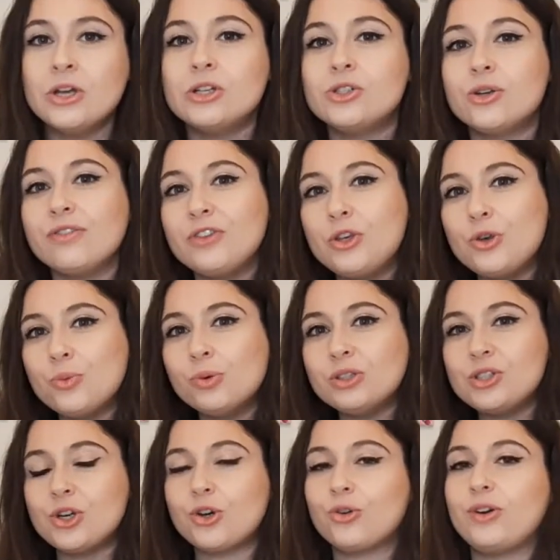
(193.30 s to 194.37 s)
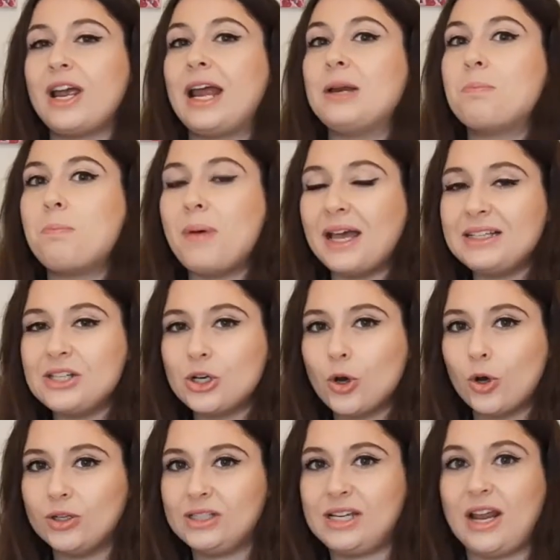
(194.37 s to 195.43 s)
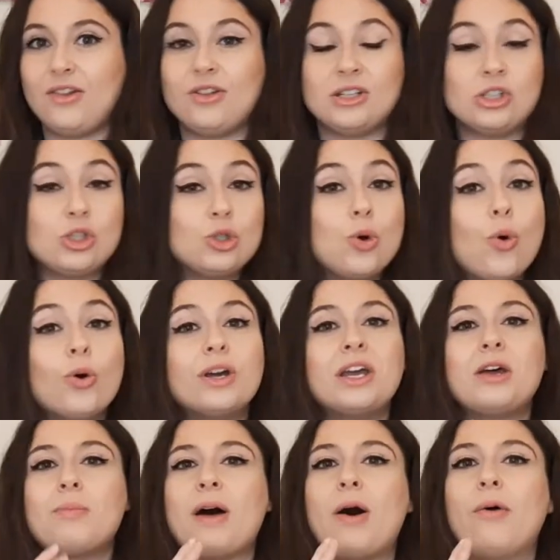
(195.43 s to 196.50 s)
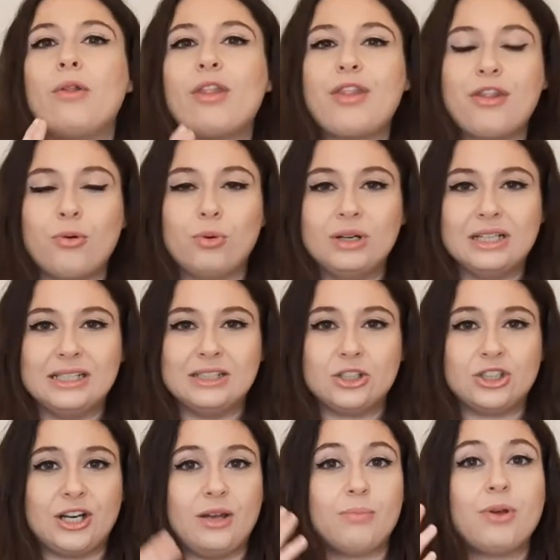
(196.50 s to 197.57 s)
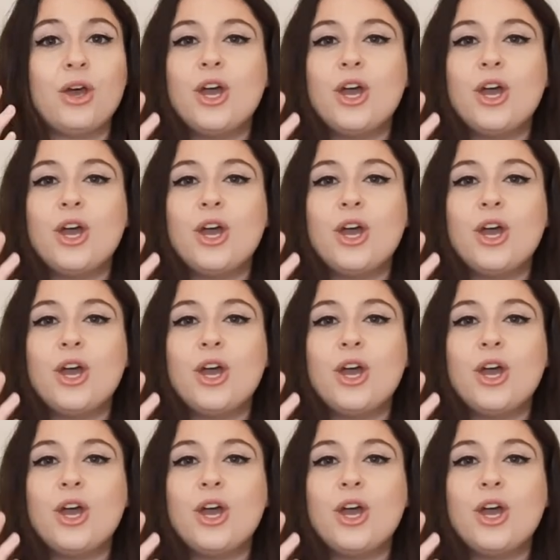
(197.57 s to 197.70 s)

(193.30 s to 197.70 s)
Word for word: So if you want to create better content that's talking about thought leadership,